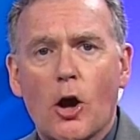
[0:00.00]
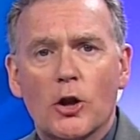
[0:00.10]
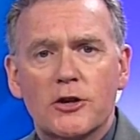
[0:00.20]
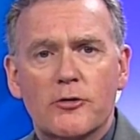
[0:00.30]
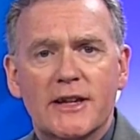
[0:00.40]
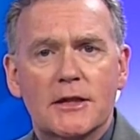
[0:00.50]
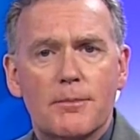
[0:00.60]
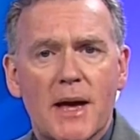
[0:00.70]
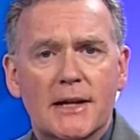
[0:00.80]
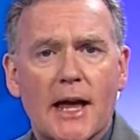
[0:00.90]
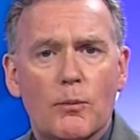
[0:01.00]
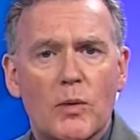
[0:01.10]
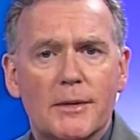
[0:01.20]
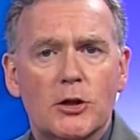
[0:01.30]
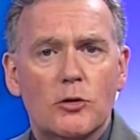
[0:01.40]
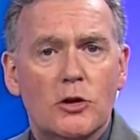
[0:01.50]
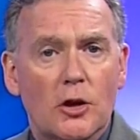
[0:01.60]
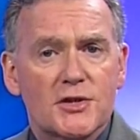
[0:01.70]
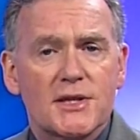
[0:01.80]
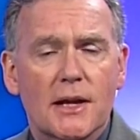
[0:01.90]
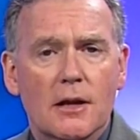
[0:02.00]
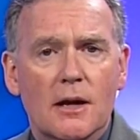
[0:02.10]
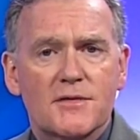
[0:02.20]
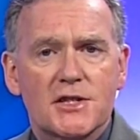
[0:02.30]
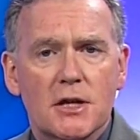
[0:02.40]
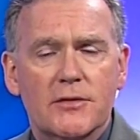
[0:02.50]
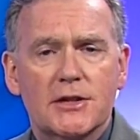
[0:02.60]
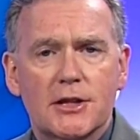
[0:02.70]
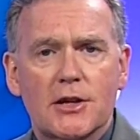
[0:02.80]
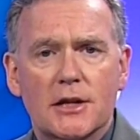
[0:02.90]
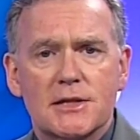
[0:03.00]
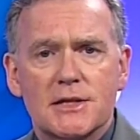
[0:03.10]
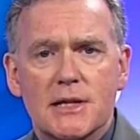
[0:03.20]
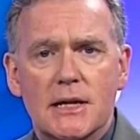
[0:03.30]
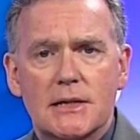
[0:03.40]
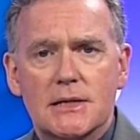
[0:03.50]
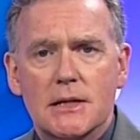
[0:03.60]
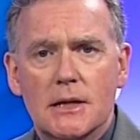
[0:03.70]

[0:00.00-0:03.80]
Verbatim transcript: honouring the men and women who lost their lives serving the United States.